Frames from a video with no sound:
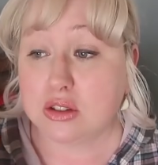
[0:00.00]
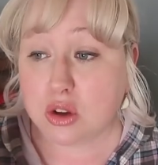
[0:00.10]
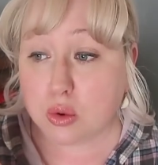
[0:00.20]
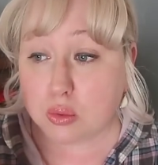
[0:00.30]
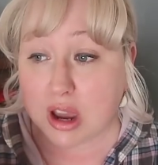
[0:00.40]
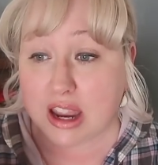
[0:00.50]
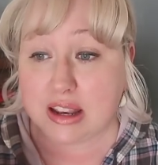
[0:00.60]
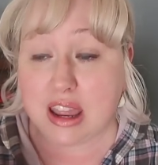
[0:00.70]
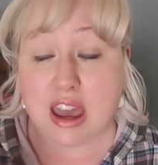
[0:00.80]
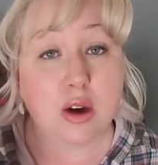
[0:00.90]
So,
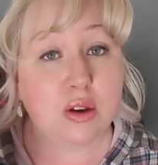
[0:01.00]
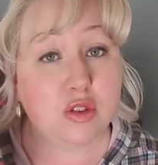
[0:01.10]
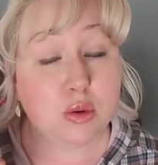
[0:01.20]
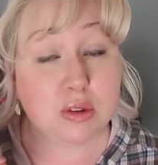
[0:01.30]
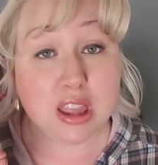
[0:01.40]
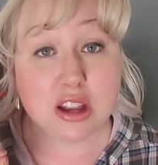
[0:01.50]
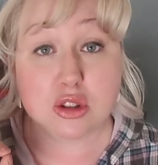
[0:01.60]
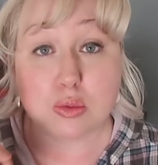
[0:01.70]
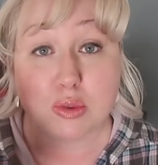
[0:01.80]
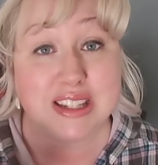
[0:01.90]
right now, if you would like
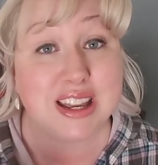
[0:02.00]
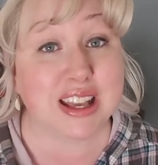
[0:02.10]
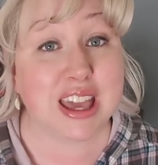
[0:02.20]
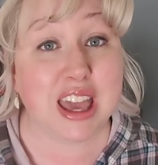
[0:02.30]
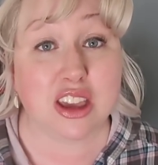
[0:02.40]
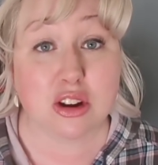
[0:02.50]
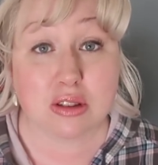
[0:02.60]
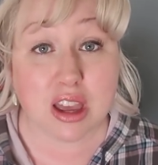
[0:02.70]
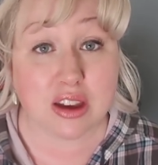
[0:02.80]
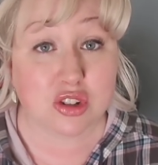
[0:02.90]
to rededicate
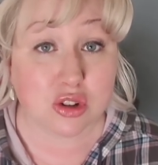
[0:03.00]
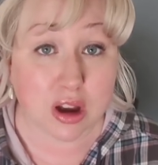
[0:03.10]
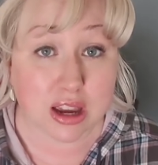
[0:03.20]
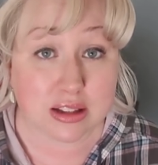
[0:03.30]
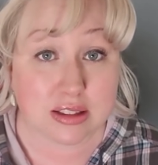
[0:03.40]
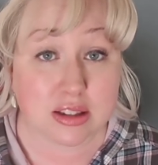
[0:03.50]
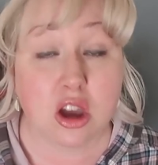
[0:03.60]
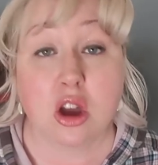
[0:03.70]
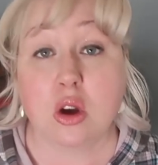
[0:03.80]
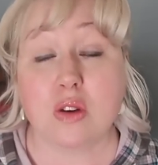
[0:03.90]
your life to Christ,
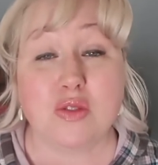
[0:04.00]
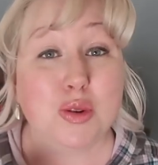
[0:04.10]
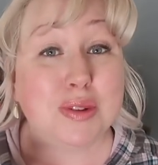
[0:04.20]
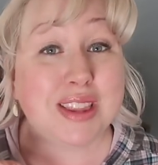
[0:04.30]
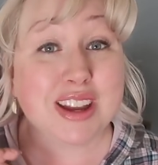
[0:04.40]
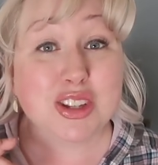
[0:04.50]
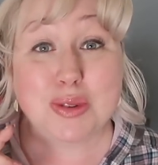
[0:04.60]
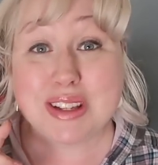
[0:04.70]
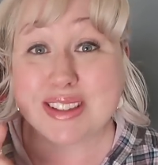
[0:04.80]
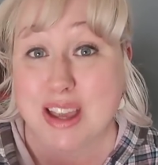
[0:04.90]
or if you would like
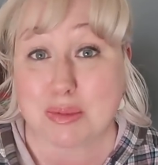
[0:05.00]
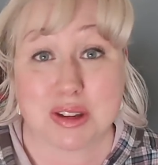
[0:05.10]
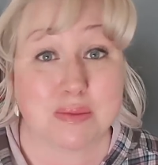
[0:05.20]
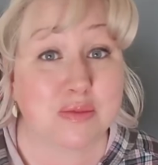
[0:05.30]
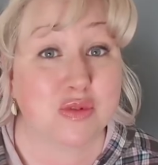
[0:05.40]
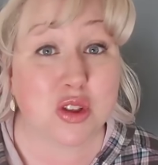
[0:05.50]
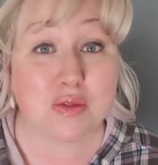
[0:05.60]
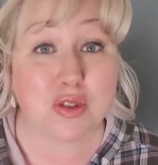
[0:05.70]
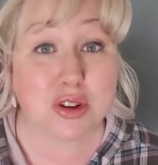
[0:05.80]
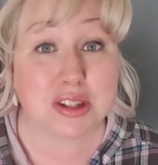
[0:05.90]
to accept Him for the
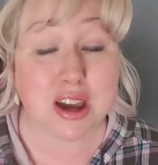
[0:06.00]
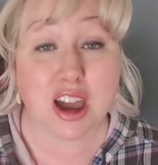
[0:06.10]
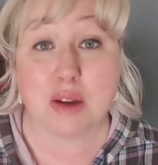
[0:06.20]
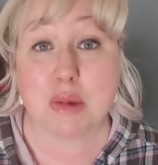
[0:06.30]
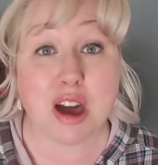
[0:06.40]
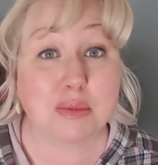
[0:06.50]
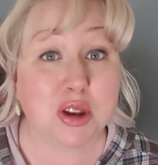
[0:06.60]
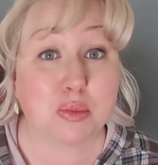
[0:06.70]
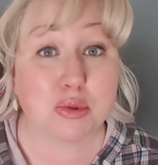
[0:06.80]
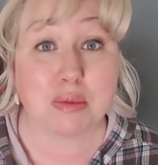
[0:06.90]
first time, I'm
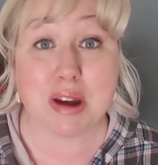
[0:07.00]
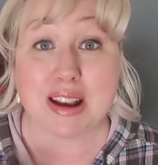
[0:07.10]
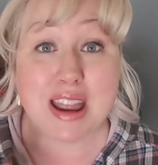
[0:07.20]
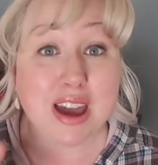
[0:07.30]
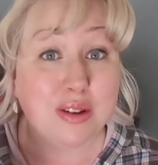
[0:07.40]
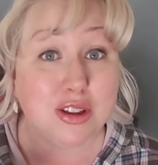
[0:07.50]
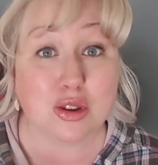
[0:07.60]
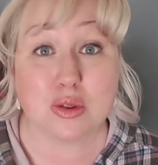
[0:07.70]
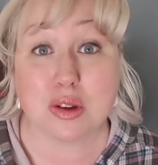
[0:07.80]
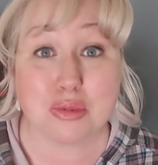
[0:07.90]
going to pray right now and
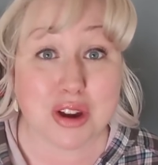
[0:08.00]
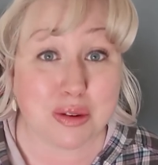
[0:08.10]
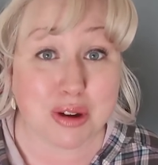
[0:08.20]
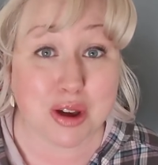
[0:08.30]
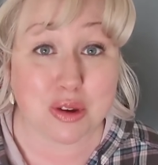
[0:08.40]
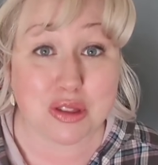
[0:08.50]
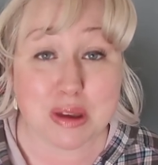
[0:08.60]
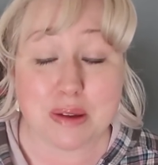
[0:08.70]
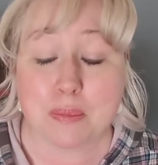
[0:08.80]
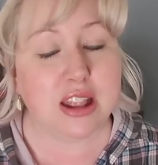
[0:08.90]
you can pray right with
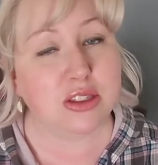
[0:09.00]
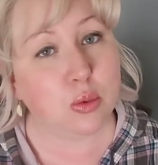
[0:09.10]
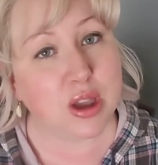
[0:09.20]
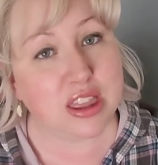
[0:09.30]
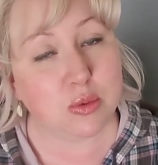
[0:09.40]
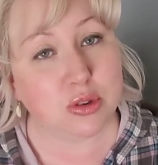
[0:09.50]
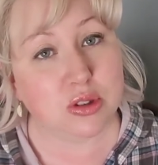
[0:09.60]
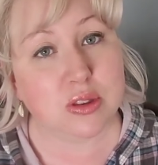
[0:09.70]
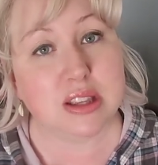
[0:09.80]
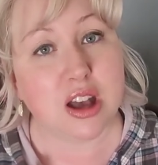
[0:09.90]
me. And the way that we'll
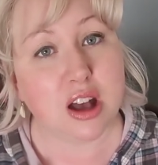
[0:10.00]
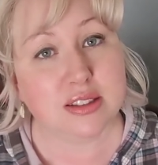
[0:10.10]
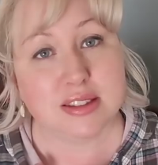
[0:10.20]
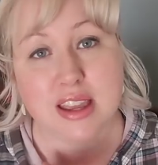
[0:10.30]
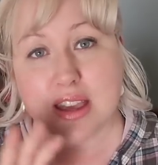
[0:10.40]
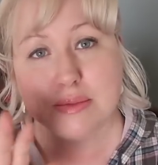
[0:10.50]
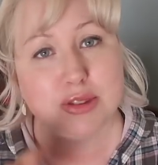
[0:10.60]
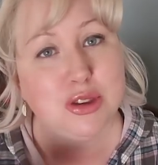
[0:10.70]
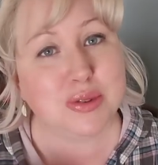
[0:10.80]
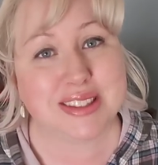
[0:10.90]
do this, I'll say it.
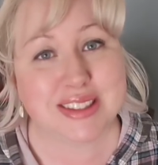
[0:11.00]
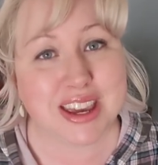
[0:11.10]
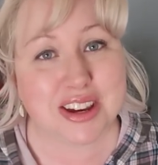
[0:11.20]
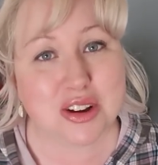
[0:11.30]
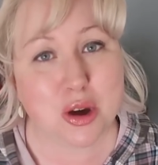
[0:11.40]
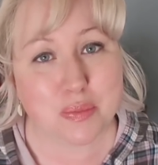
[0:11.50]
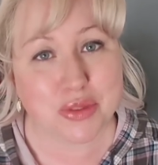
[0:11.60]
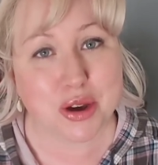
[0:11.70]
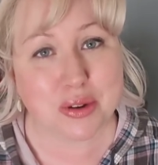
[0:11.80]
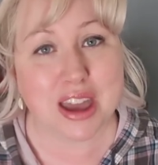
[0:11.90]
You can say it at home.
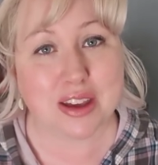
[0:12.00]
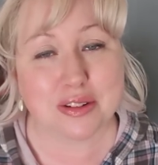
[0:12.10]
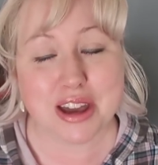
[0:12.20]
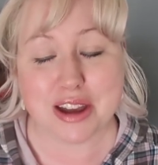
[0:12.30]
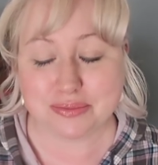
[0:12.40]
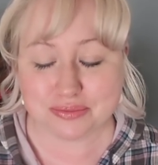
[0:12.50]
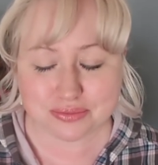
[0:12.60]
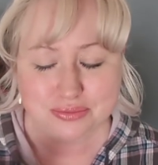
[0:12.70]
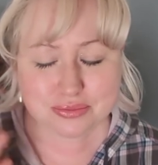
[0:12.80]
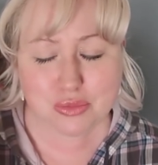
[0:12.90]
Okay, okay.
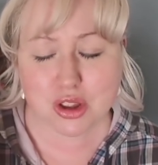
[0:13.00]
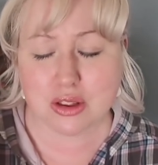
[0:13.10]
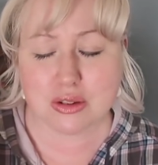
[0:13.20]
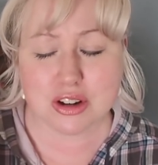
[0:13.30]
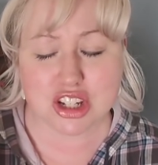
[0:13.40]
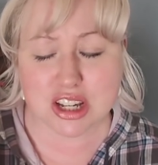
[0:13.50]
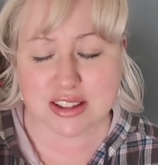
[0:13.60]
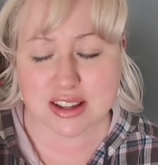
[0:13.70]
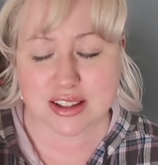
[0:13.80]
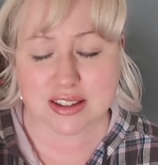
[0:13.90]
Lord
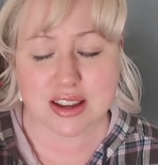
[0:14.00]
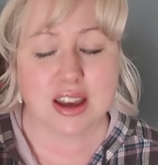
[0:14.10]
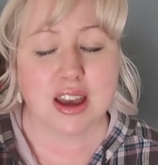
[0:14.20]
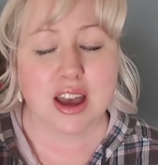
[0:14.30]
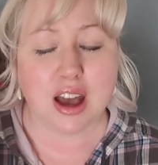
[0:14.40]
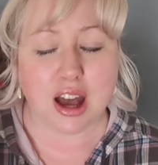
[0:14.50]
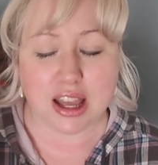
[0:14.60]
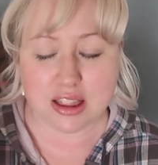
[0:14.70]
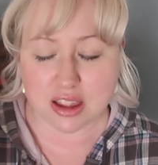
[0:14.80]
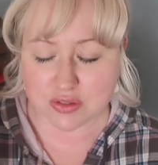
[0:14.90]
Jesus,
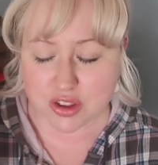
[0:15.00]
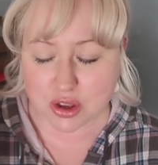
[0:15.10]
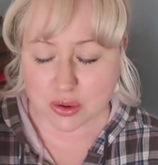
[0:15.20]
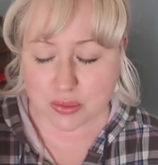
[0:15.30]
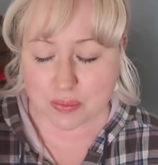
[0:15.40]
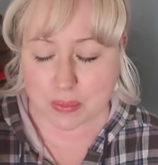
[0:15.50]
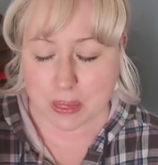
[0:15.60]
I love you.